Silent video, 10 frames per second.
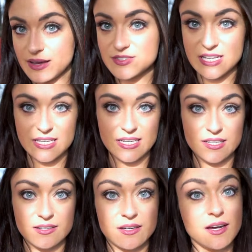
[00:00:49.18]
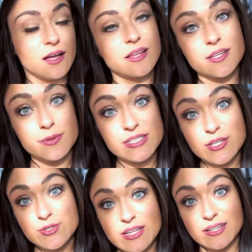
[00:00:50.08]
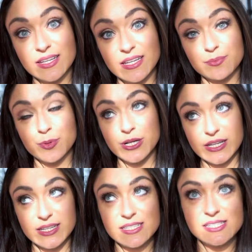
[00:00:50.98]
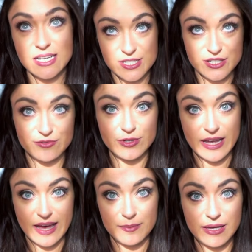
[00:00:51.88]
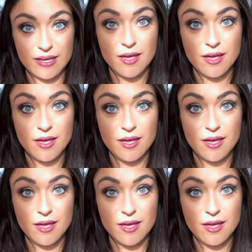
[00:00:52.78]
I've taken in a lot of the rescues that need pretty extensive rehabbing.